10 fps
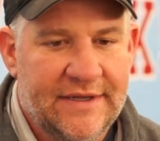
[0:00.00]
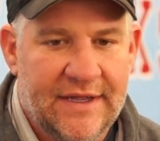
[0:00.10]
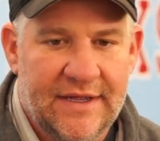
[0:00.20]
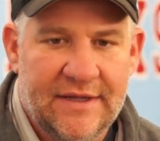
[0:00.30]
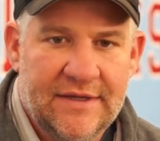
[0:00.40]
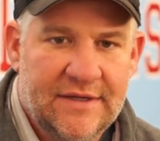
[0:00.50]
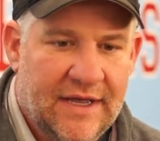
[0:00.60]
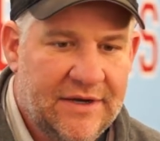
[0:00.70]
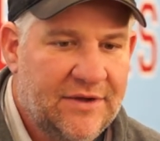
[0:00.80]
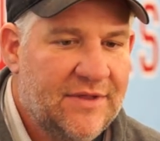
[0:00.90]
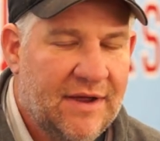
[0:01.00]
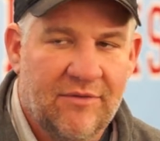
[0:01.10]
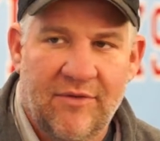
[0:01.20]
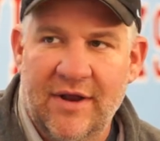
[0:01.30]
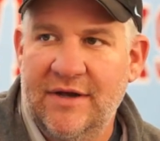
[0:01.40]
I knew they
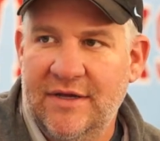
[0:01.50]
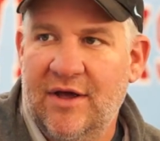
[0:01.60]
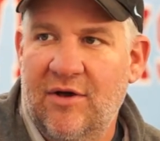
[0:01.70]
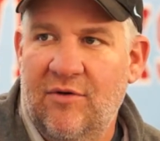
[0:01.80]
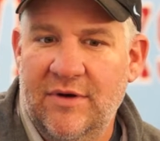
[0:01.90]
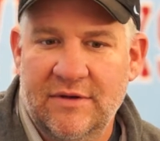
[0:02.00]
were ready to go.